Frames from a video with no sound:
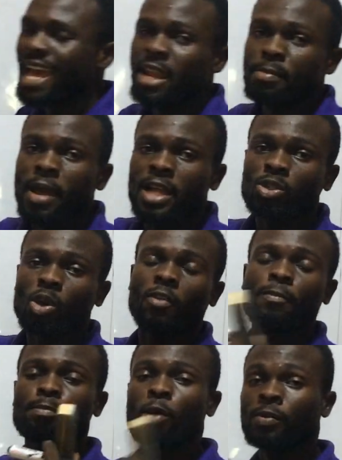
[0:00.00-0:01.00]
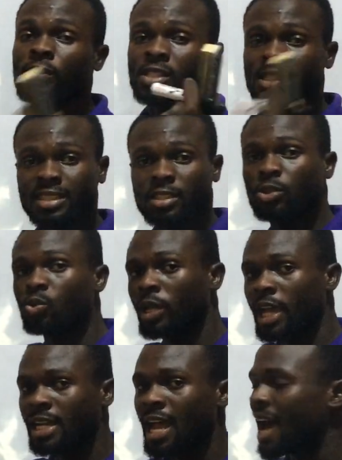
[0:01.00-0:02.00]
element of both sets
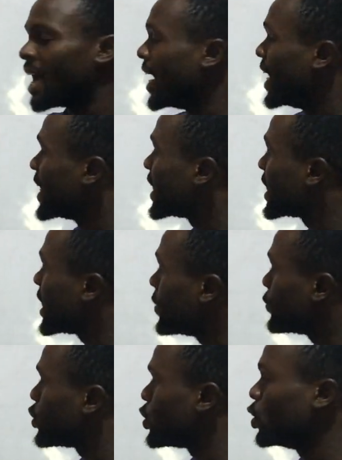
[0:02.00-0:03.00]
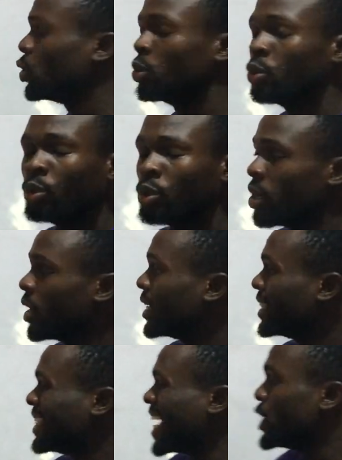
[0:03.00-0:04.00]
together gives you
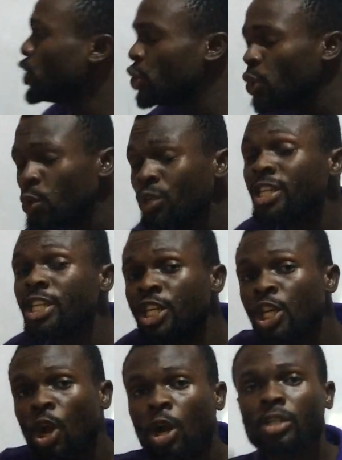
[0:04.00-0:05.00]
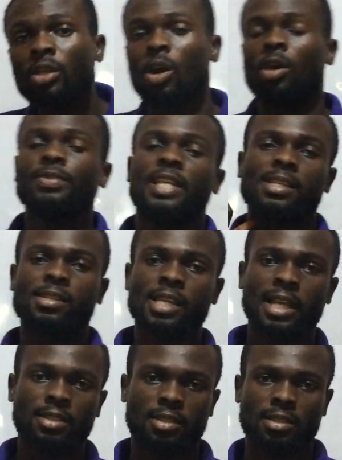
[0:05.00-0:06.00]
the union of the
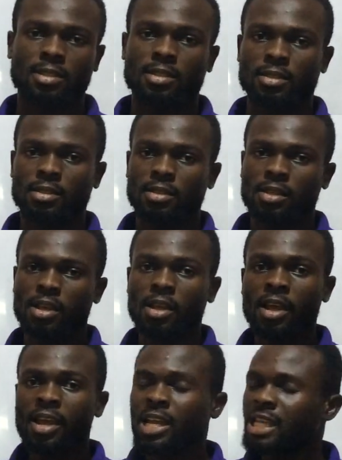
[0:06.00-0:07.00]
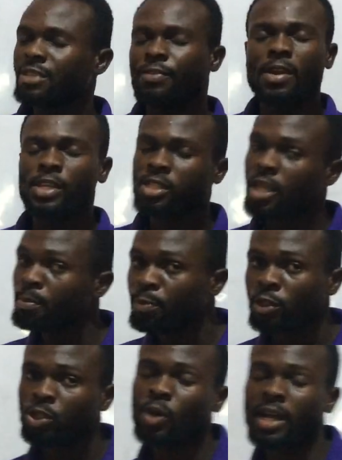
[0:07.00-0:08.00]
sets. It's very
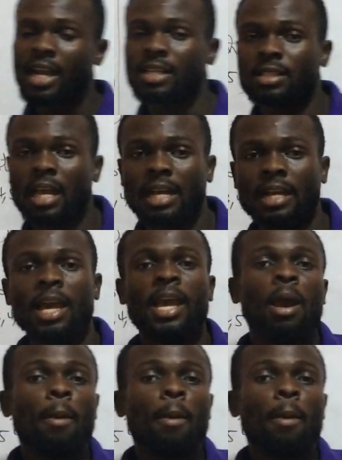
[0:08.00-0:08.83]
simple to understand.